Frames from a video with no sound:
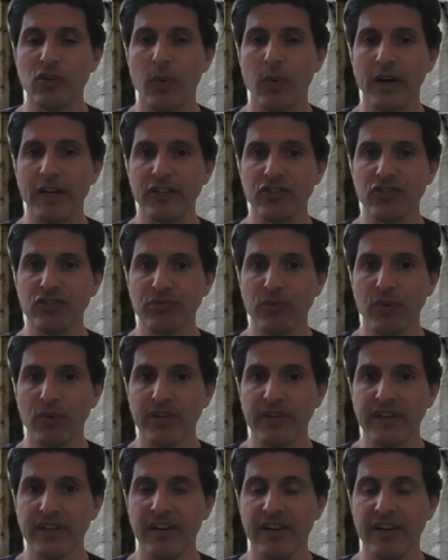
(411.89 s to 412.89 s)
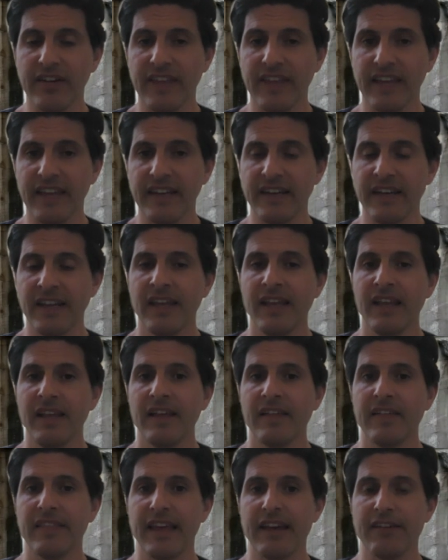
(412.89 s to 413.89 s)
quite extraordinary then
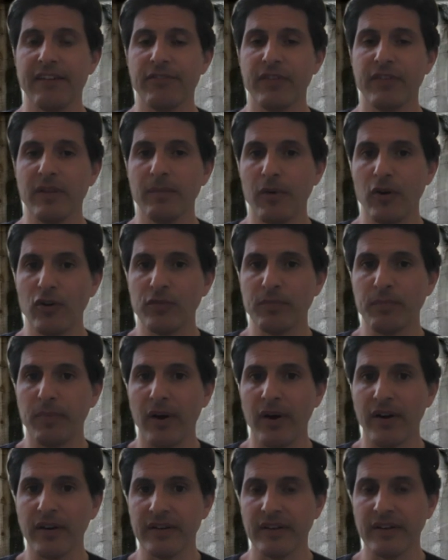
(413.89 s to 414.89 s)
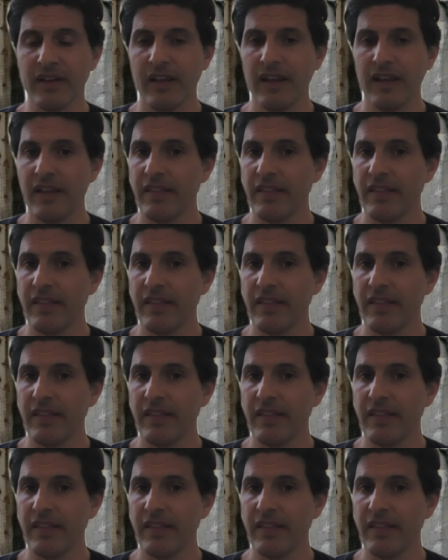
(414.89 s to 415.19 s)
that for the most part,